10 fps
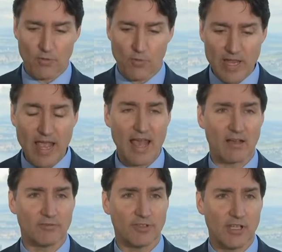We
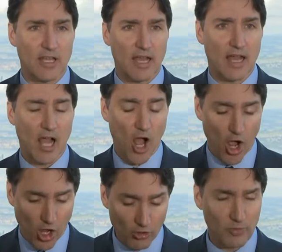have
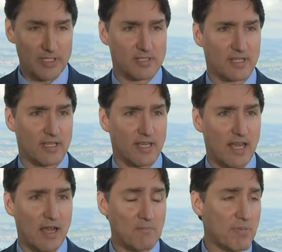always
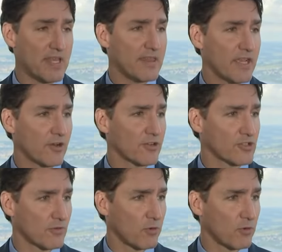been there to